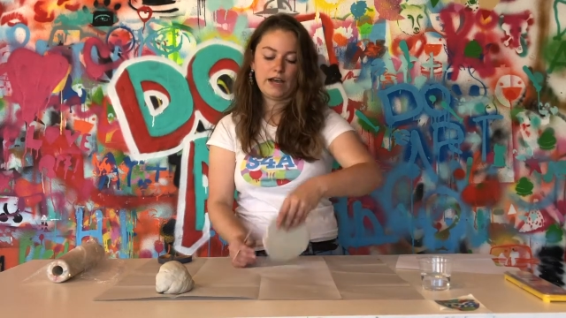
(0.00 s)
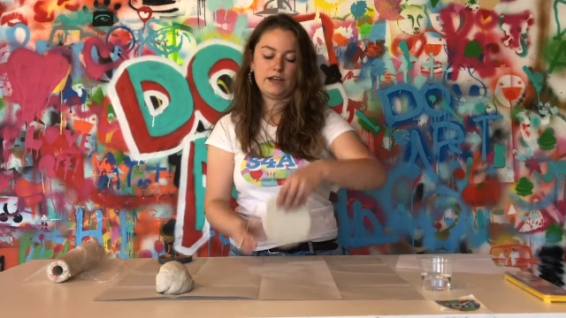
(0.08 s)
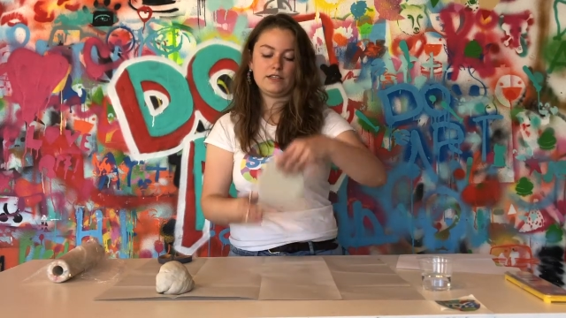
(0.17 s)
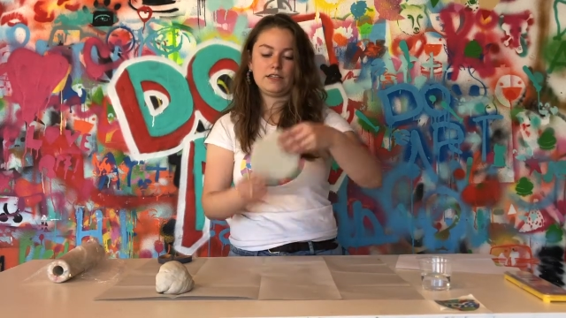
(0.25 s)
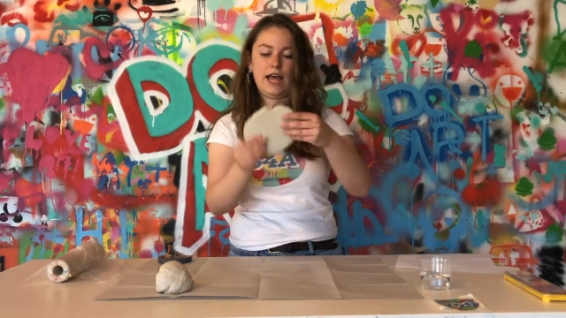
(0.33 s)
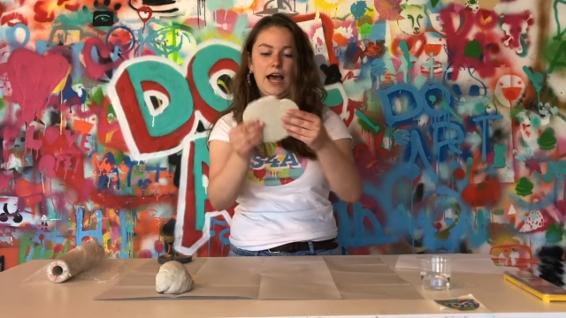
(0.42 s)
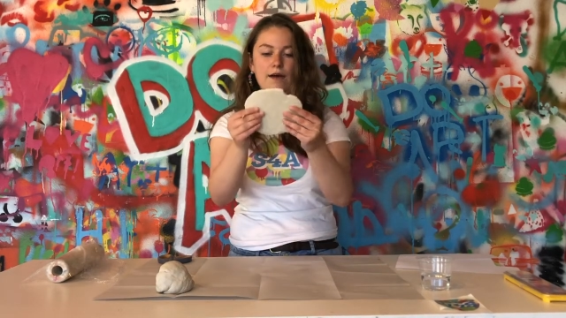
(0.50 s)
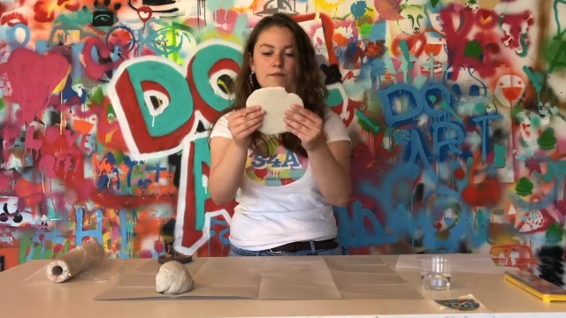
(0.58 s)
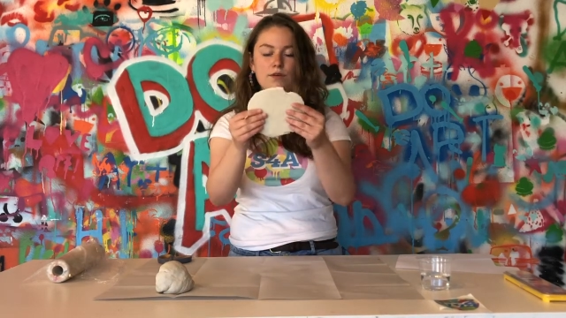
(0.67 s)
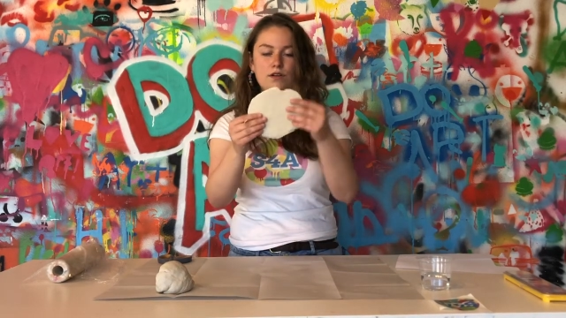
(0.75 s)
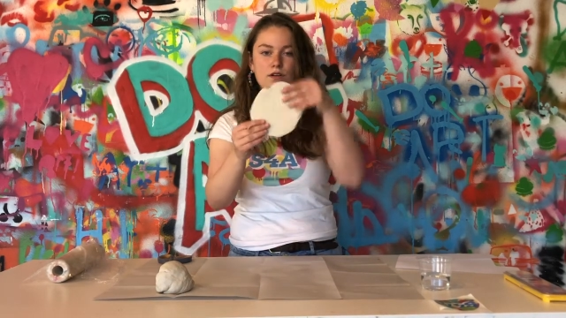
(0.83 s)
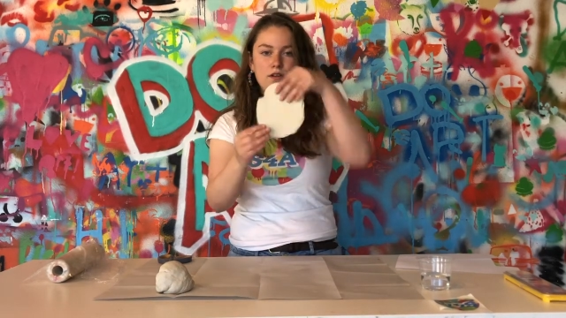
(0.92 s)
slab,
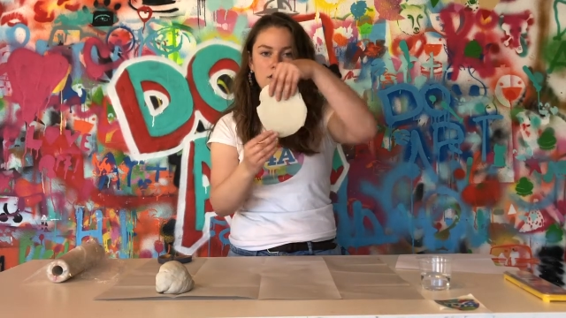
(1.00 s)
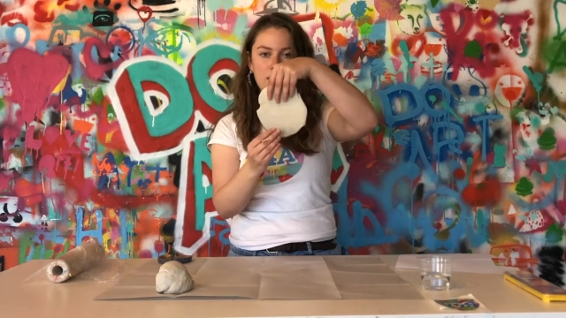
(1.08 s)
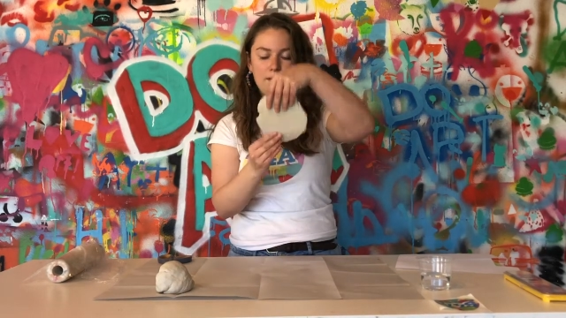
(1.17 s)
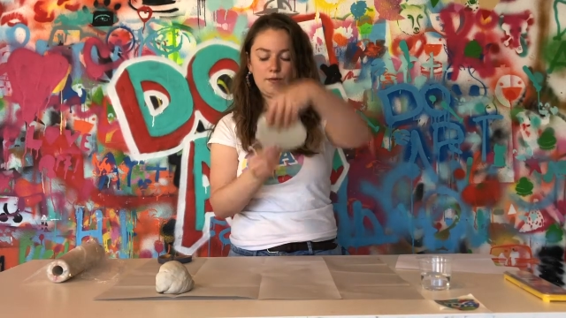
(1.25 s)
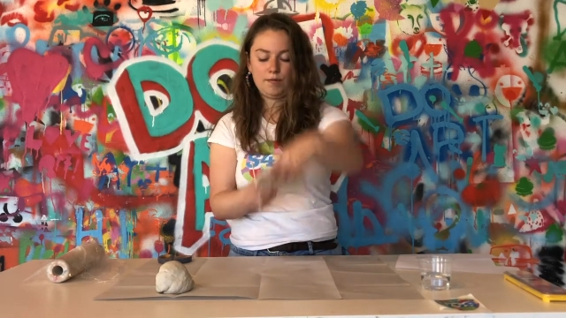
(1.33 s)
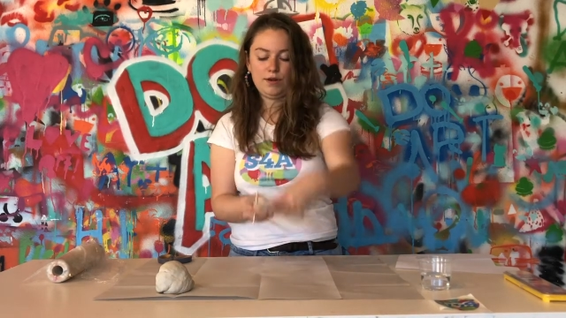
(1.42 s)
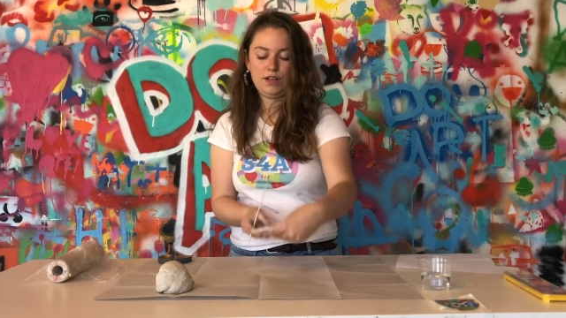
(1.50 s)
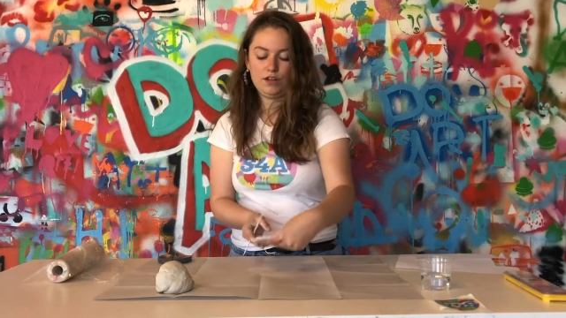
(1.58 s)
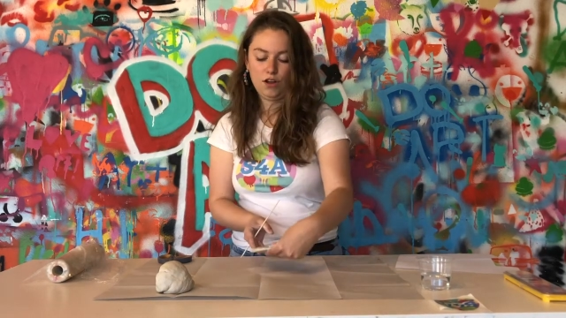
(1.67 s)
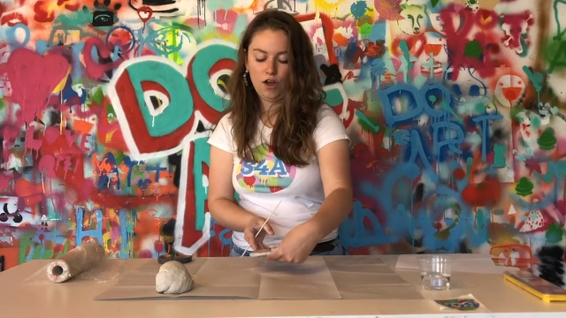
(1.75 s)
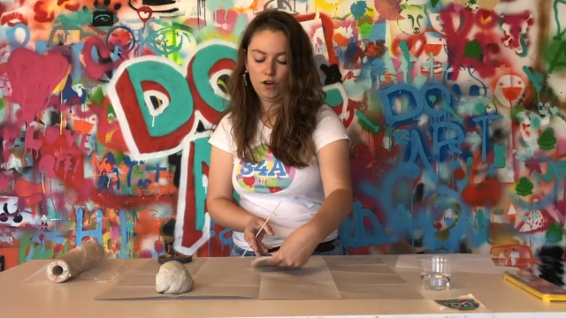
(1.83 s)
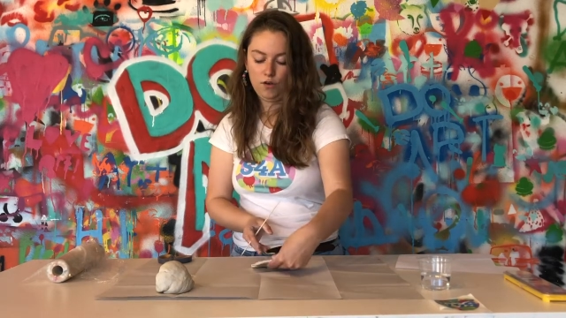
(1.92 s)
I'm going to put it the
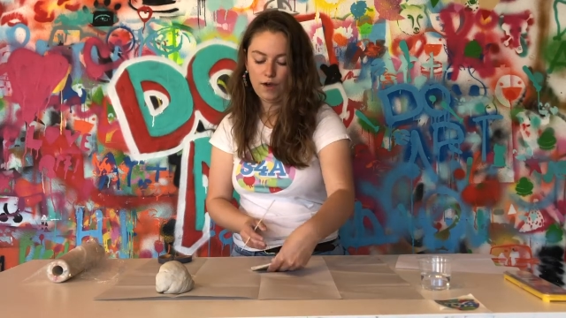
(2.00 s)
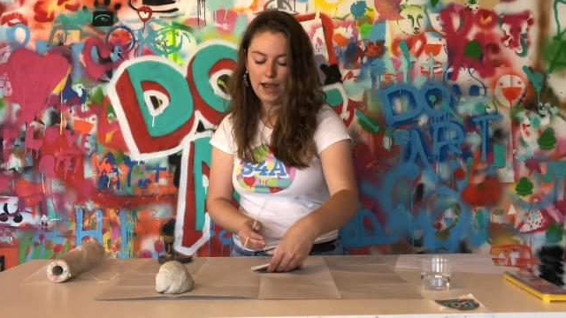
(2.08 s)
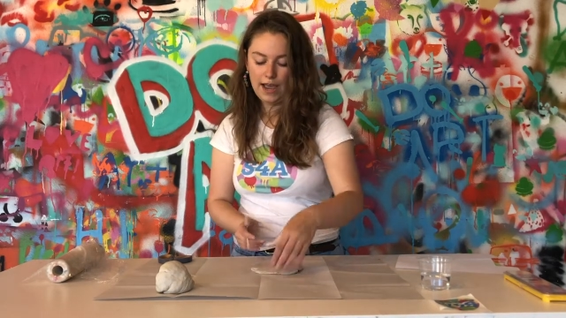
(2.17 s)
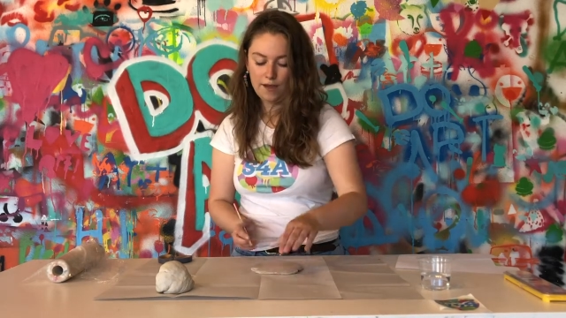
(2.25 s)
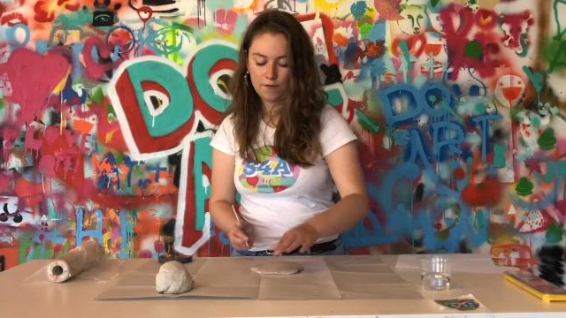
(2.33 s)
long way,